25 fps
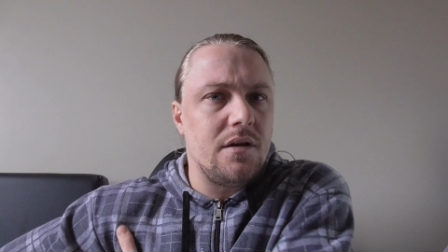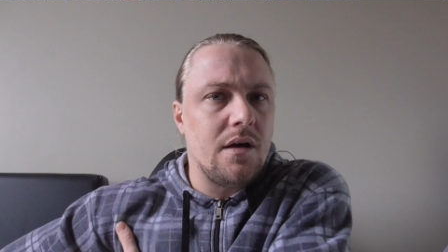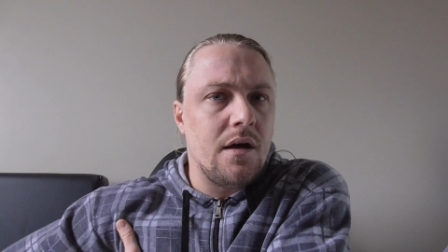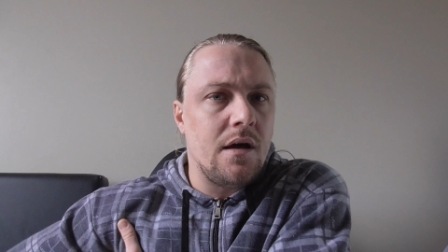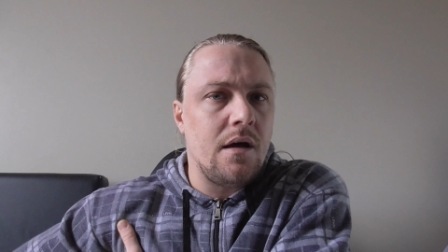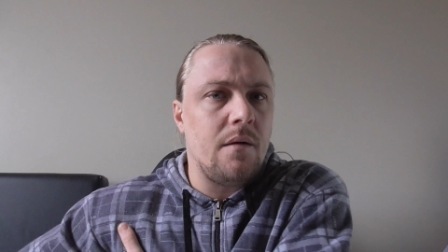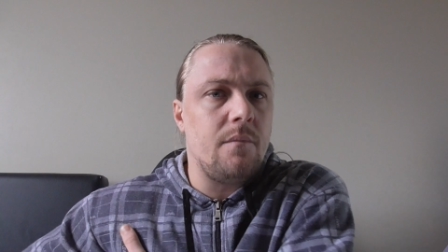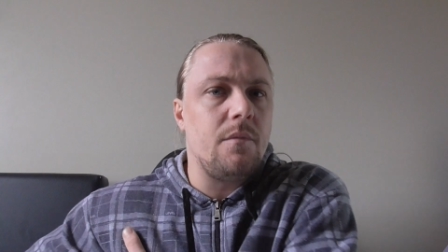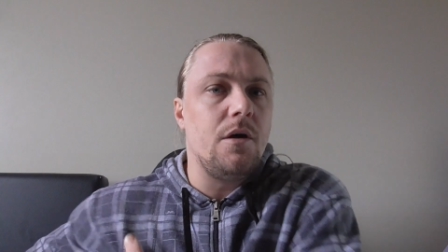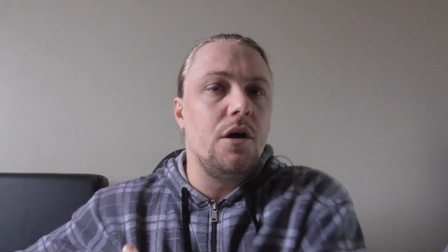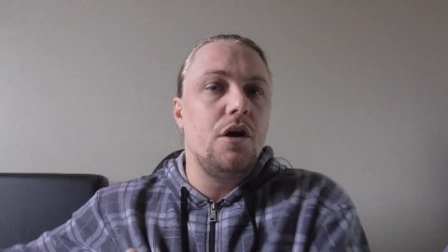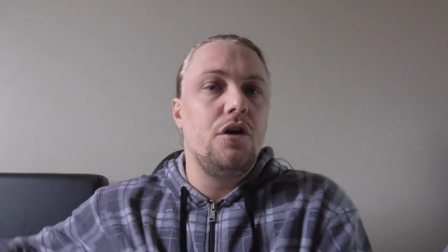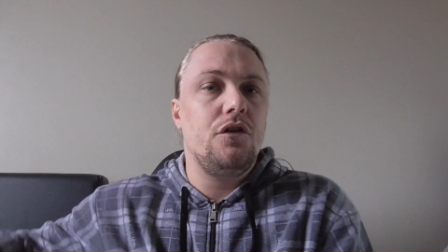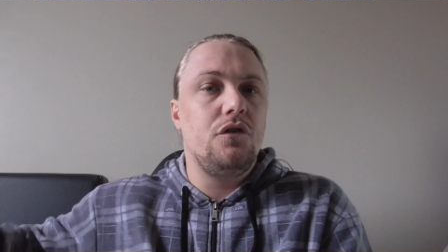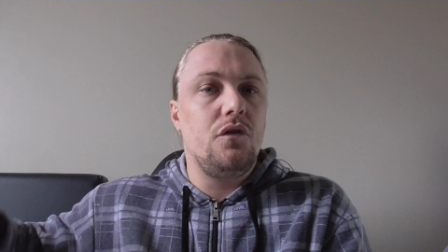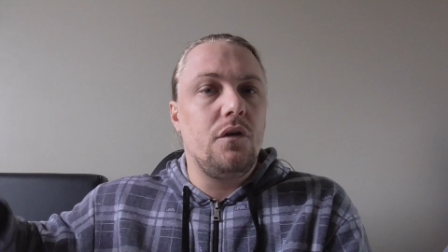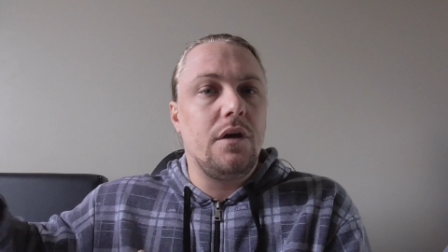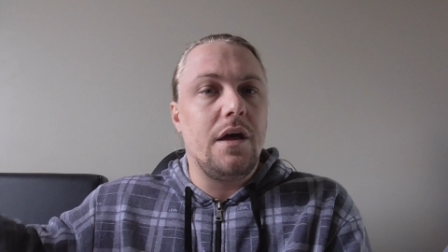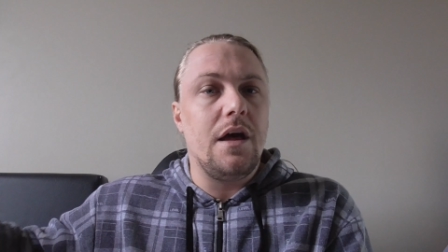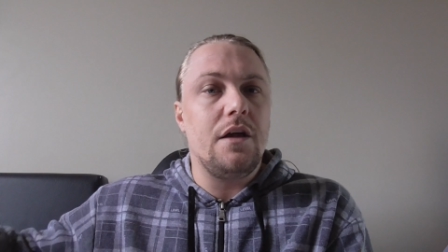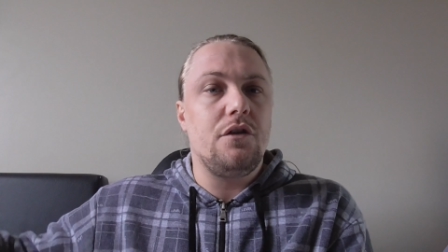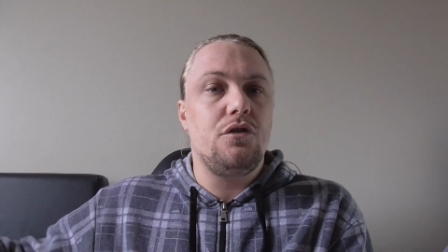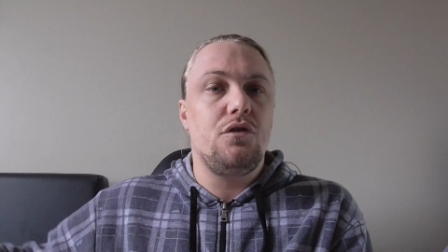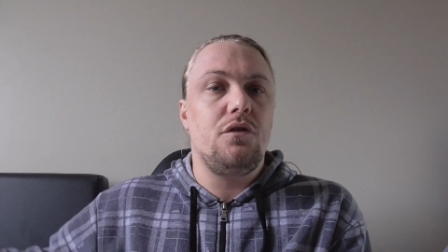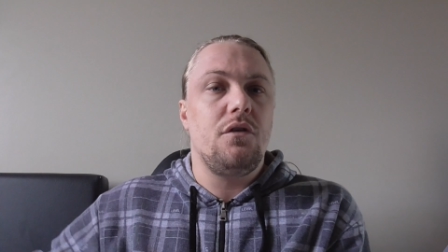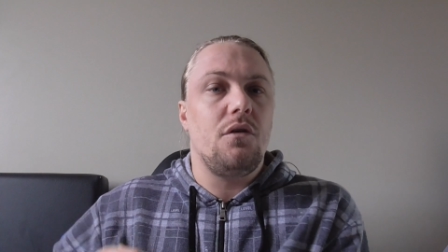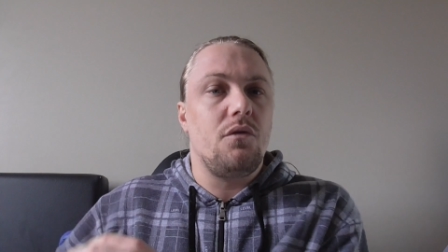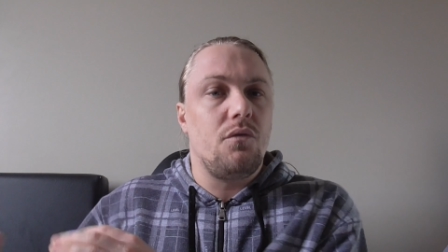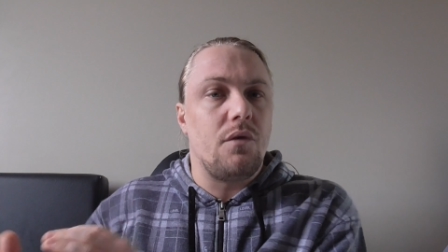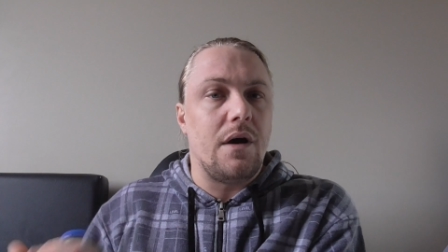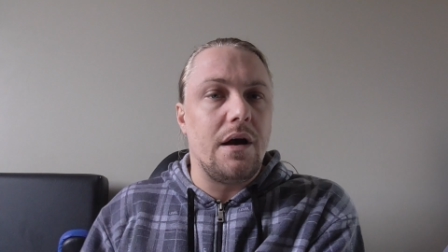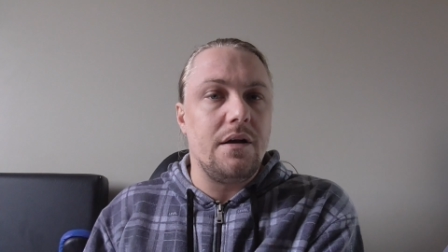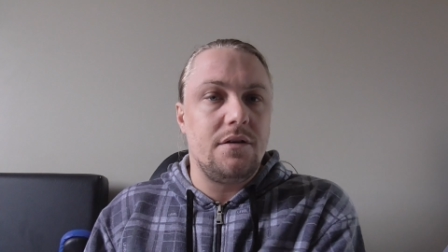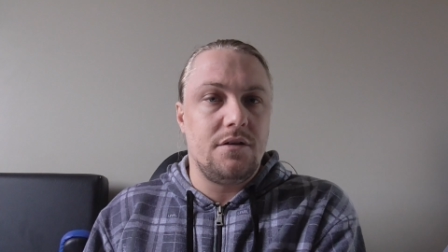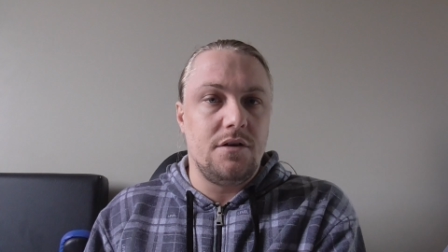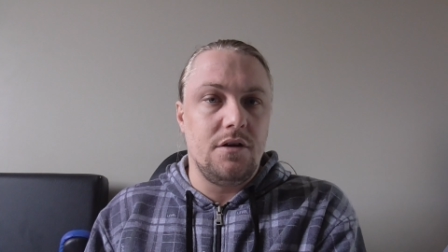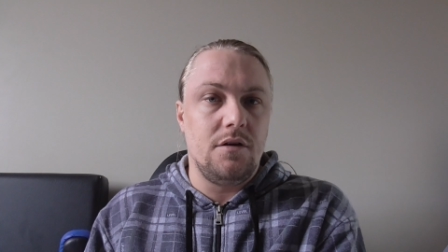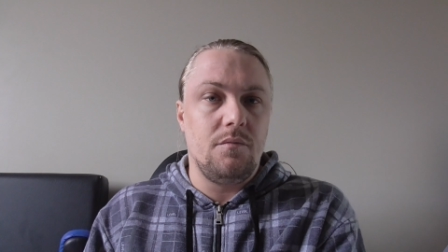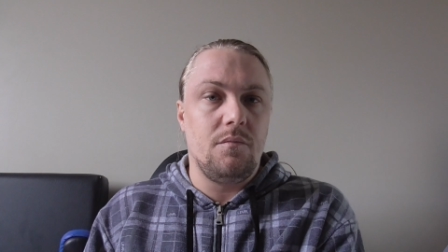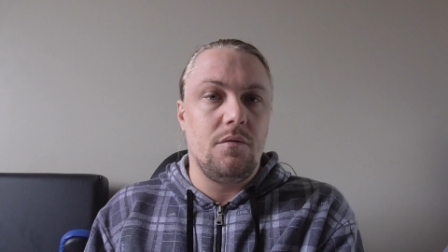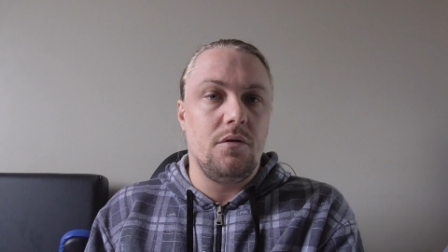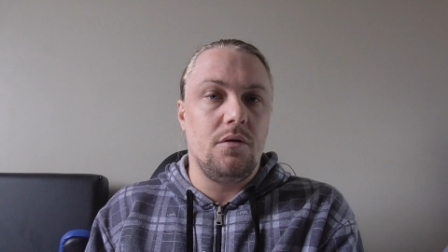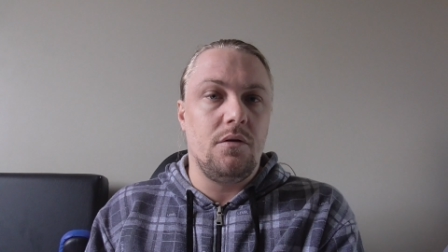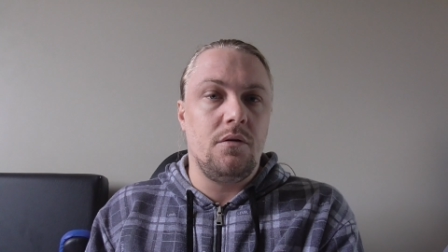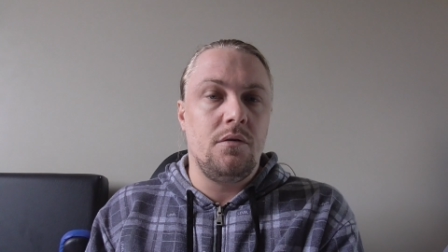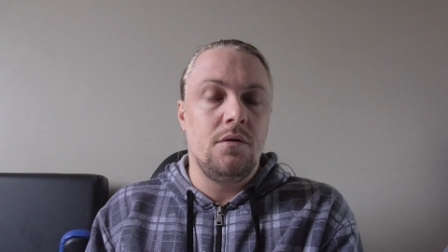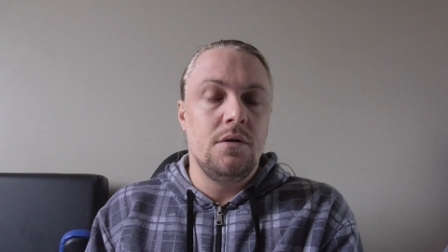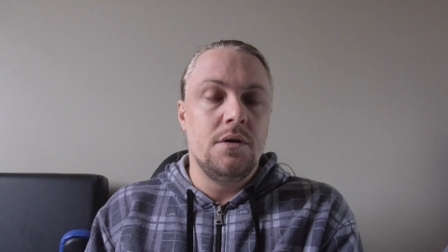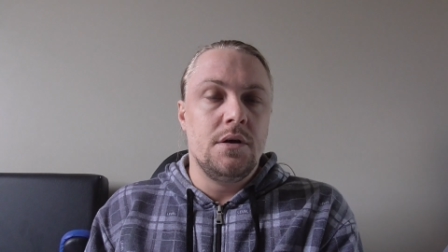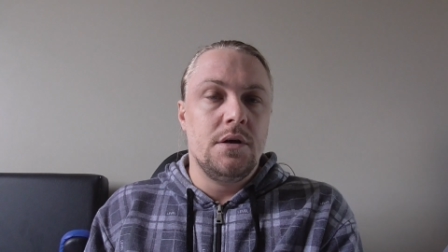time to get to the right
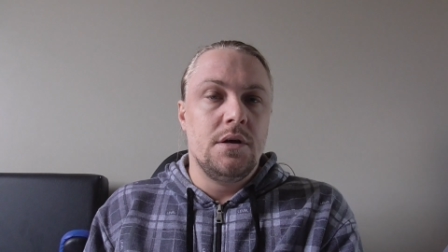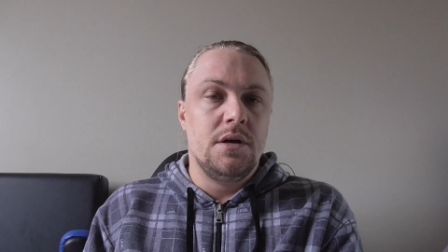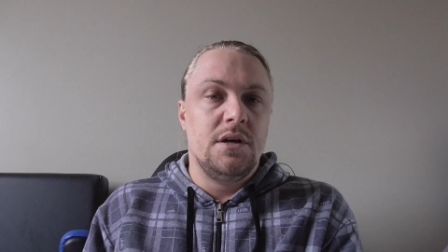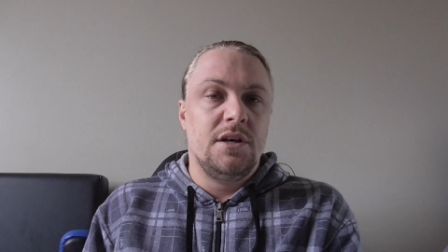terminal,